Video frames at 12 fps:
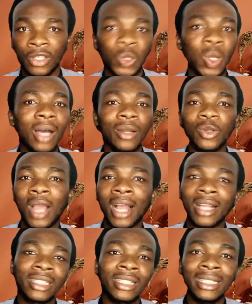So how do you
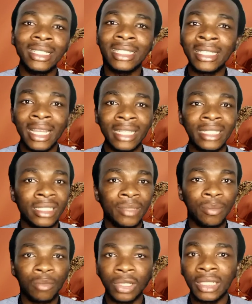actually get
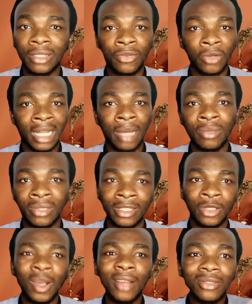the money for that
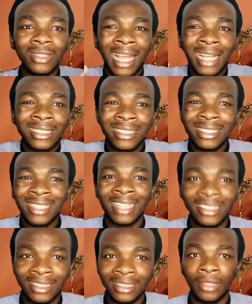business? You have to actually
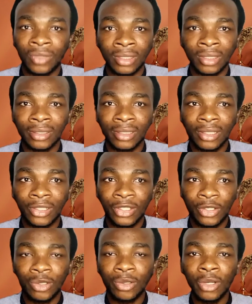start saving.
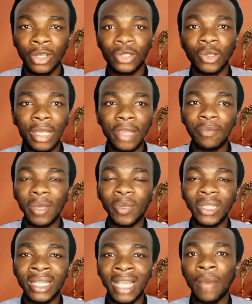So if
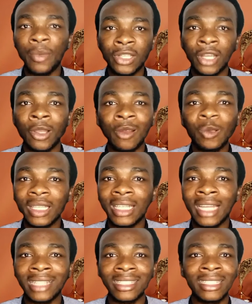maybe the capital you're
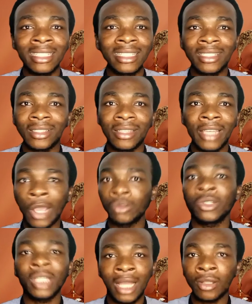looking at is
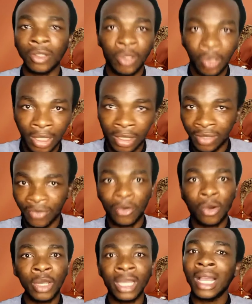$100,000
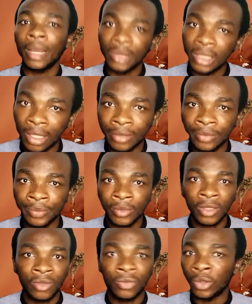for a capital
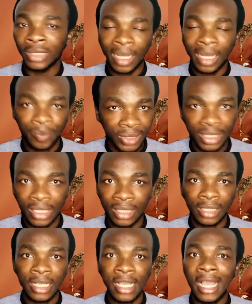for that
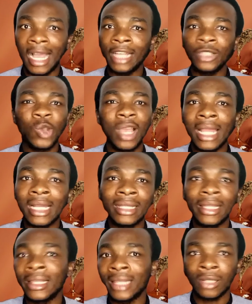business, and you are
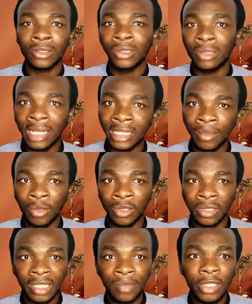earning $10,000 a
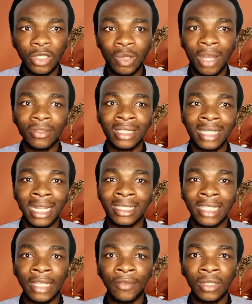month, it means you have to start
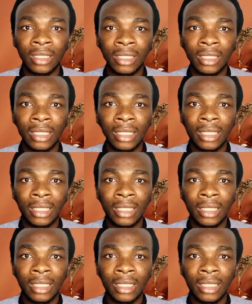saving,